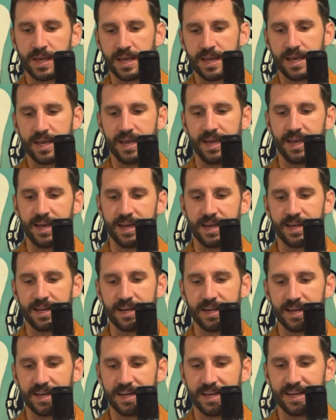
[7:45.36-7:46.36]

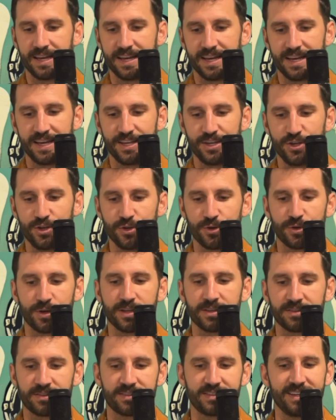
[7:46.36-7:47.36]
and you
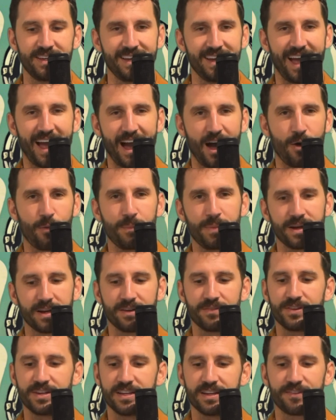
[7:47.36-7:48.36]
can see how big
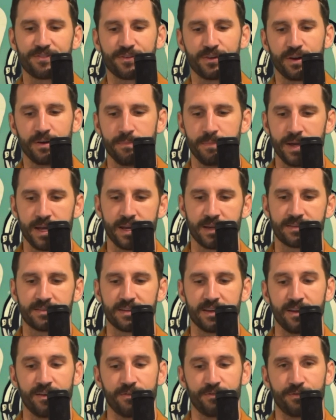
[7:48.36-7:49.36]
of a difference it makes
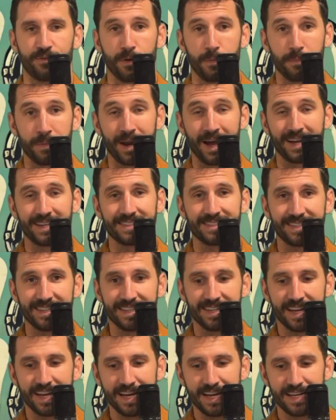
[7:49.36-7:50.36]
from
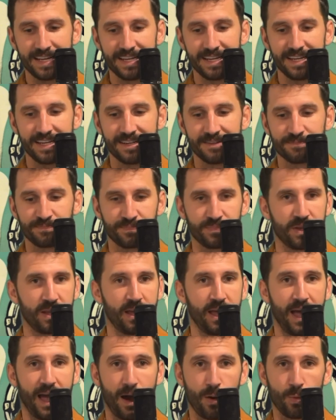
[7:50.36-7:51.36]
1980,
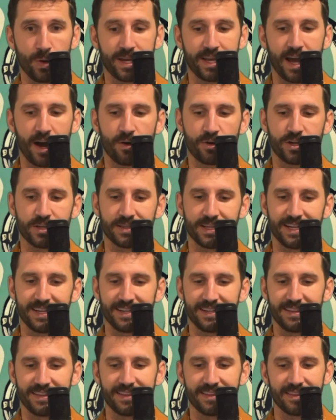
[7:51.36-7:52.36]
how we
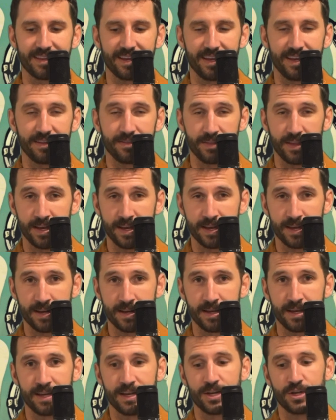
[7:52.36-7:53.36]
calculated it
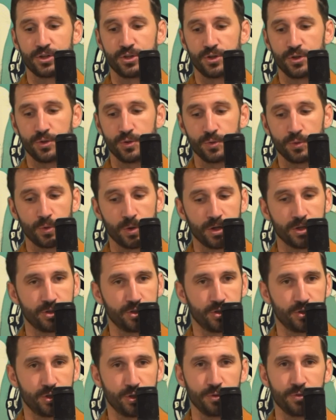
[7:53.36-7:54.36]
then, to
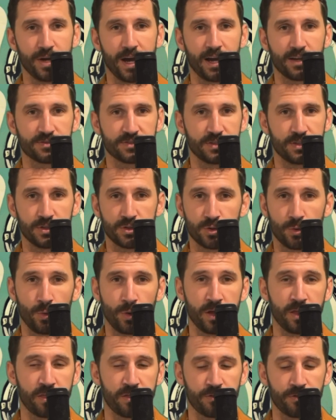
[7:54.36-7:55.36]

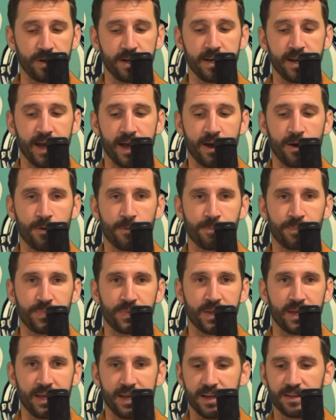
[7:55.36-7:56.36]
2023 now.
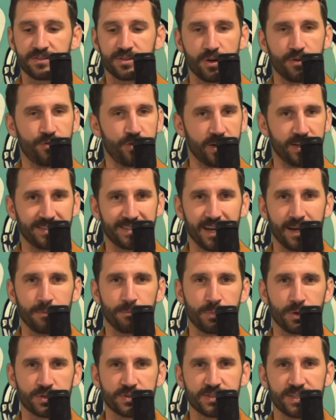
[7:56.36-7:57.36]
It's over a
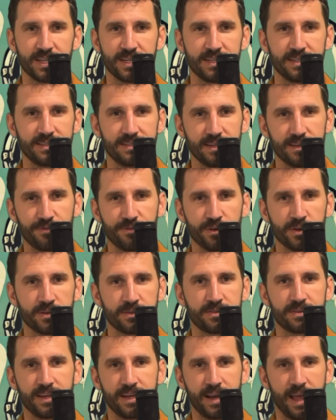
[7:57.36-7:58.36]
10%
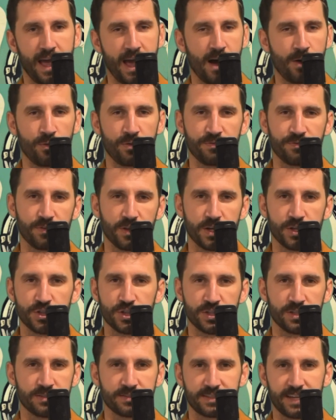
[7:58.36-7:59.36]
difference in how
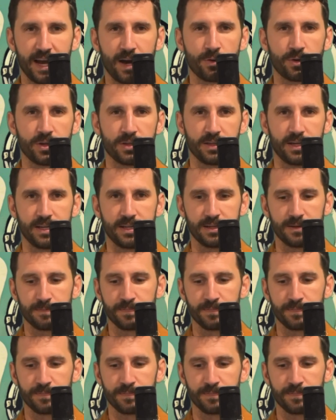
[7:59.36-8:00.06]
inflation is calculated.